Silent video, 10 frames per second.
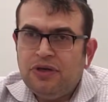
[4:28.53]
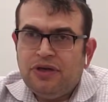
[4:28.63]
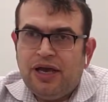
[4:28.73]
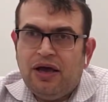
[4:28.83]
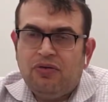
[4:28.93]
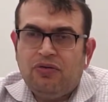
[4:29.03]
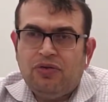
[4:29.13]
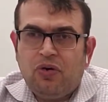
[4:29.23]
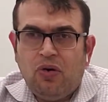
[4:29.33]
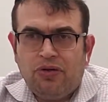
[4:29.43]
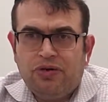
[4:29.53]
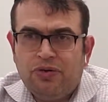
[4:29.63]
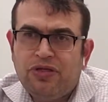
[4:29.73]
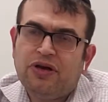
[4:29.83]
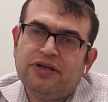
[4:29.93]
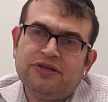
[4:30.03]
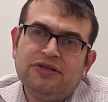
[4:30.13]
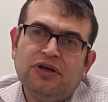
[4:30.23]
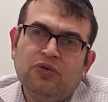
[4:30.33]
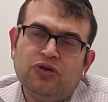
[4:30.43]
Now, the Hawthorne
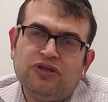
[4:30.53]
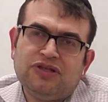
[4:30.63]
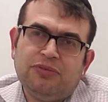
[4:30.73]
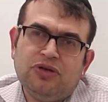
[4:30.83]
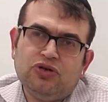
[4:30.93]
studies, which is something